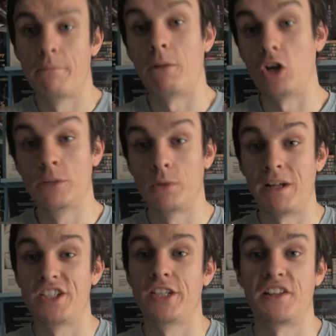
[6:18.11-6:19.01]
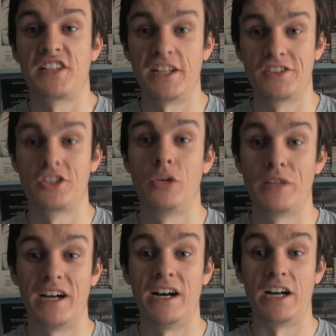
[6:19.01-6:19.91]
My honourable mentions for this
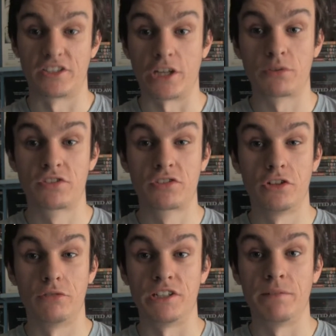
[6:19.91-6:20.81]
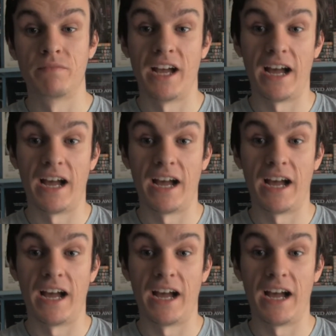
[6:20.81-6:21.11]
category are A Ghost Story,